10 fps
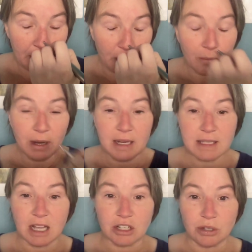Your body
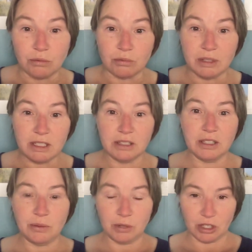is actually
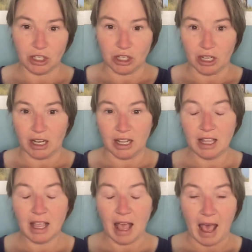really, really good
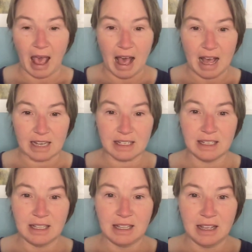at
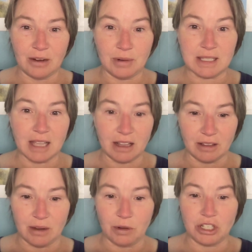
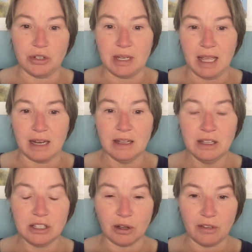recycling what you need.
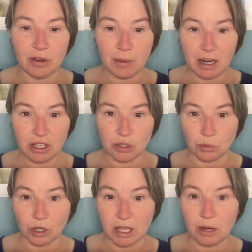So if your body is
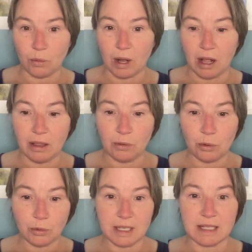working well, it
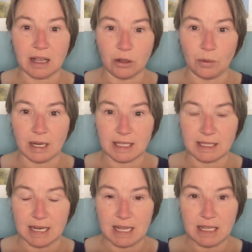will recycle what it
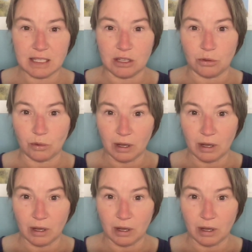needs, and you